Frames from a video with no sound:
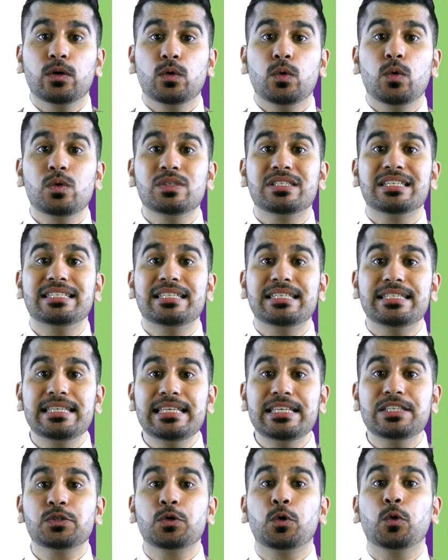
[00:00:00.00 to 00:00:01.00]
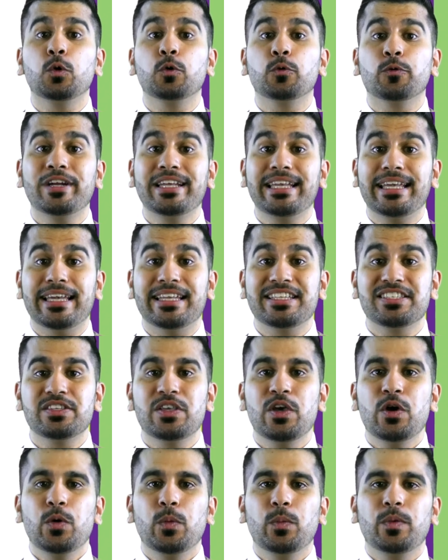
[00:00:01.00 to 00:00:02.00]
can cause a disease called
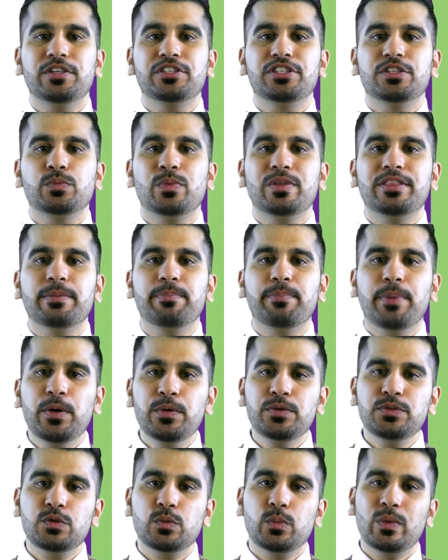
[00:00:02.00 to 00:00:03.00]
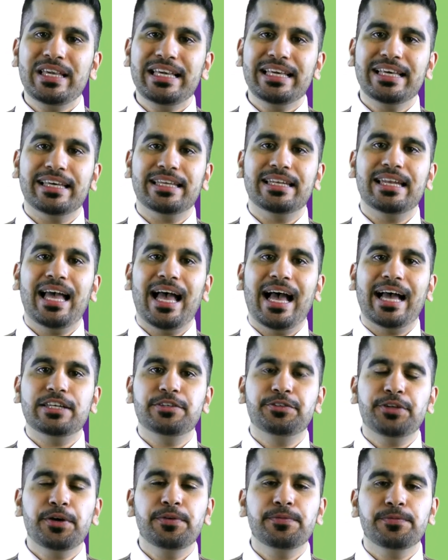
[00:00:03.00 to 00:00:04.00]
rickets, which is when the bones weaken
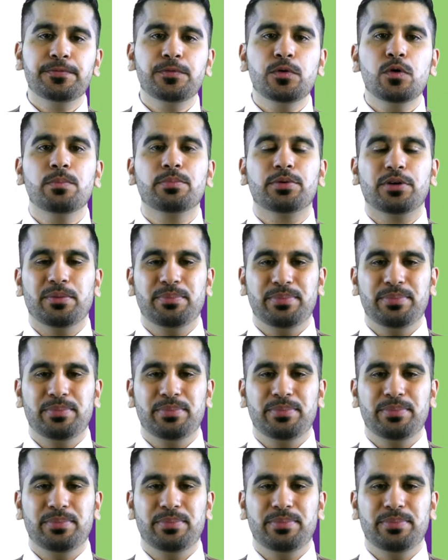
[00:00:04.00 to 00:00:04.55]
and don't form